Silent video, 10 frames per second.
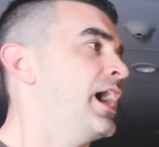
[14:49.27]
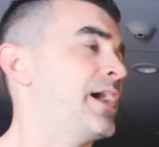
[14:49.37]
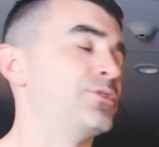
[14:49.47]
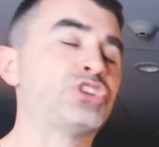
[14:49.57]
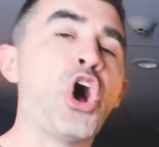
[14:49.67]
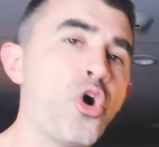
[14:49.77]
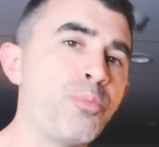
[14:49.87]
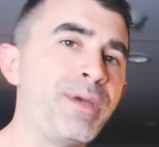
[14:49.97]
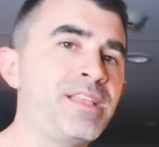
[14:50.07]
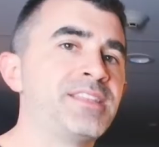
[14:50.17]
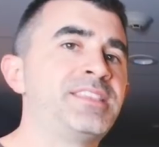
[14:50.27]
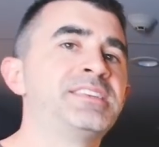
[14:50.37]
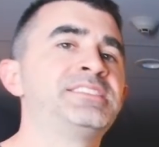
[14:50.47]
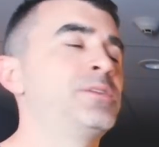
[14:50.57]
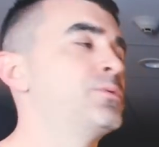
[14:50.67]
I was hoping that
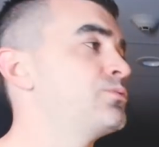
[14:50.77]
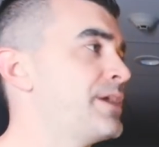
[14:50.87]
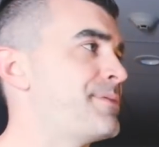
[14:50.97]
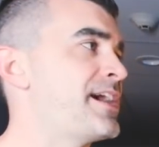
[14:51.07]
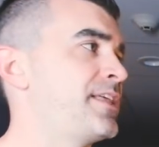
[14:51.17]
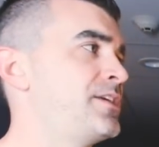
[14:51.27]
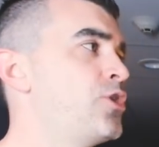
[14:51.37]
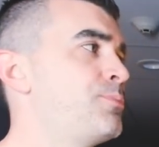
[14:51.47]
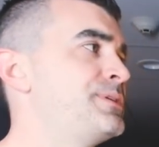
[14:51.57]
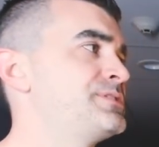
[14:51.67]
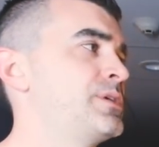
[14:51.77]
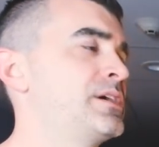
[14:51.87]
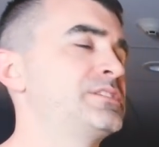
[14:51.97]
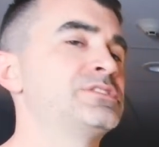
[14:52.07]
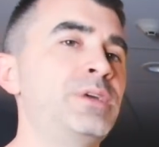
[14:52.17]
this thing would rip out of the open so
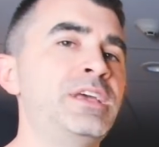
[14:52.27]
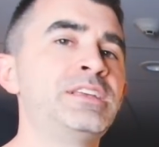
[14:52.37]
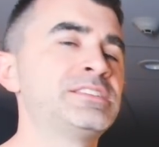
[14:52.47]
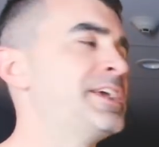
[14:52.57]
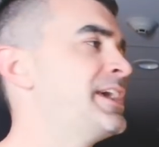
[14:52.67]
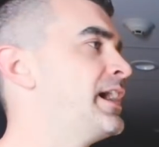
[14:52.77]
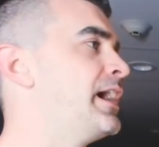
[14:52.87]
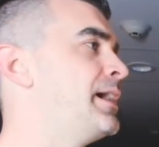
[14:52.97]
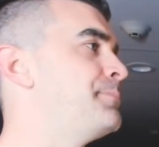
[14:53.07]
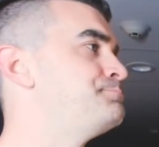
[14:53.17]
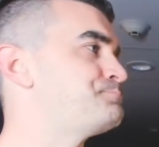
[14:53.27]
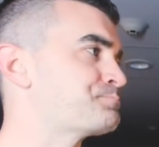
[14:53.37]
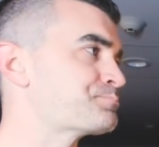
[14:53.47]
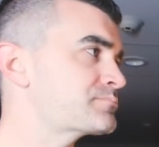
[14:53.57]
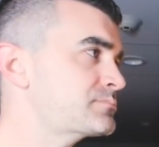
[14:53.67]
I could squeeze.
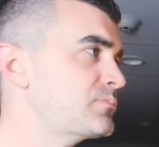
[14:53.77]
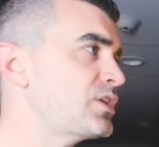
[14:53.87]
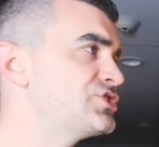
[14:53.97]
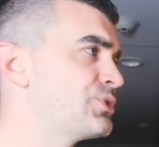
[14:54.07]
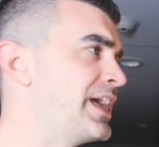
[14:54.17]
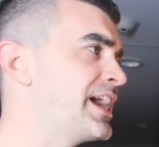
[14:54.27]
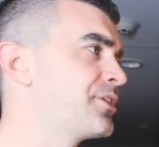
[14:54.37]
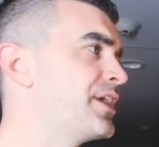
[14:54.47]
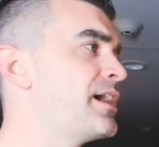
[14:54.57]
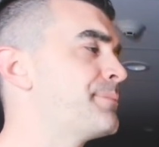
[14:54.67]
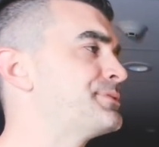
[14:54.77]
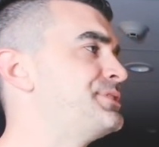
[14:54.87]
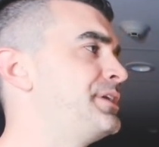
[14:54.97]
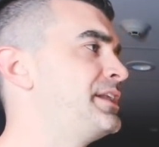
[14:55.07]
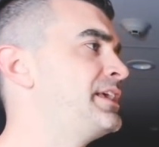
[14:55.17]
So we had a great
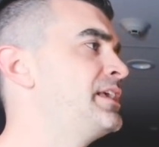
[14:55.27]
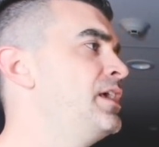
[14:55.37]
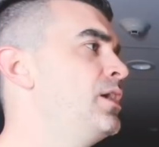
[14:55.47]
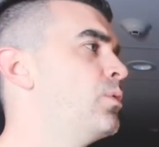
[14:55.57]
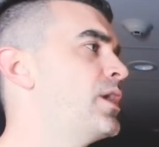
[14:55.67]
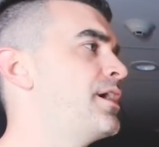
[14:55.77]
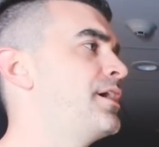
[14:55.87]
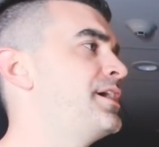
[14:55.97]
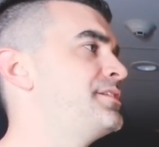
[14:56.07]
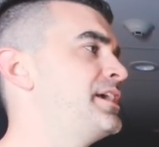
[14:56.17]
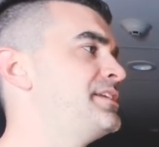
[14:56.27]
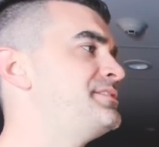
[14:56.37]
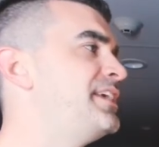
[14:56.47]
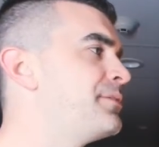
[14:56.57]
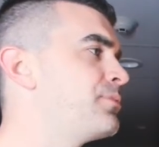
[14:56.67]
opportunity. where
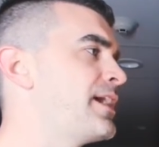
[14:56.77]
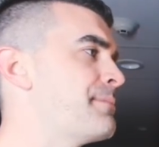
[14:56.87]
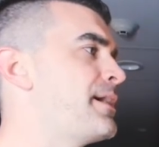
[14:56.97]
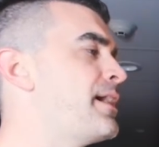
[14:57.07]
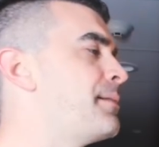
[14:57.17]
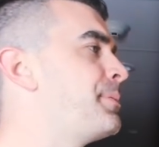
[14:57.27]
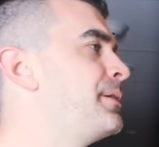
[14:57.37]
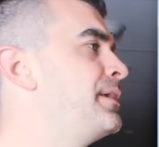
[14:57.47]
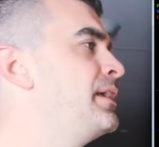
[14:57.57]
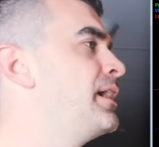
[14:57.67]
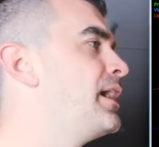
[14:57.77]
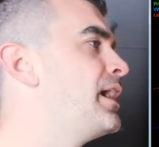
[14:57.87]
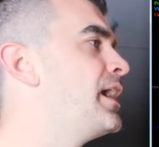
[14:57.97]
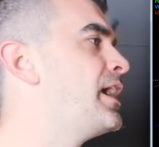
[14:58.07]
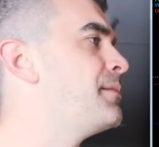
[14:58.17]
it did ramp up,
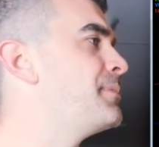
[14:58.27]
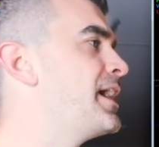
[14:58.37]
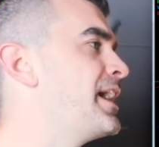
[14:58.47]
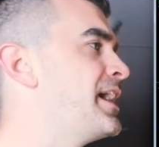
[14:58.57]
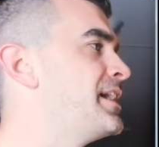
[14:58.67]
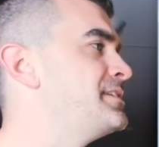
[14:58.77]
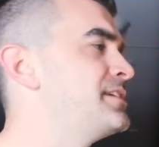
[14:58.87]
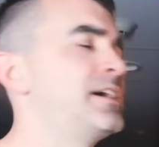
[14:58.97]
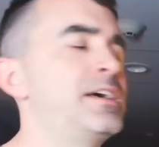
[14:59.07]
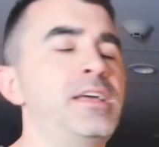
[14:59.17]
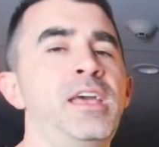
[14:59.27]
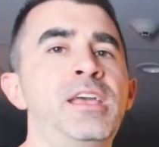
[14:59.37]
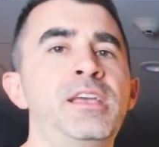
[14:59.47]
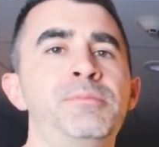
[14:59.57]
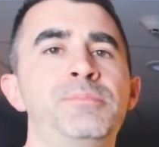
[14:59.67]
and
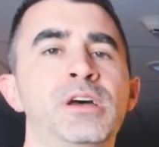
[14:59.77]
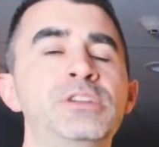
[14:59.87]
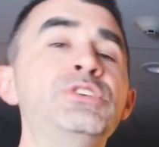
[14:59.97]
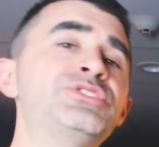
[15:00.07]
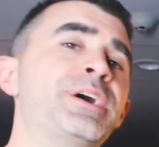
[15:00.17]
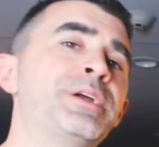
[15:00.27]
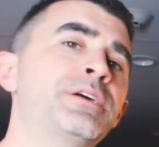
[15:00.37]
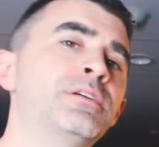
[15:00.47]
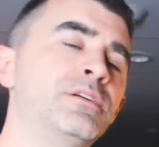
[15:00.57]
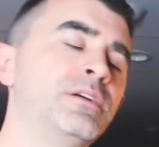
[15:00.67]
a newsletter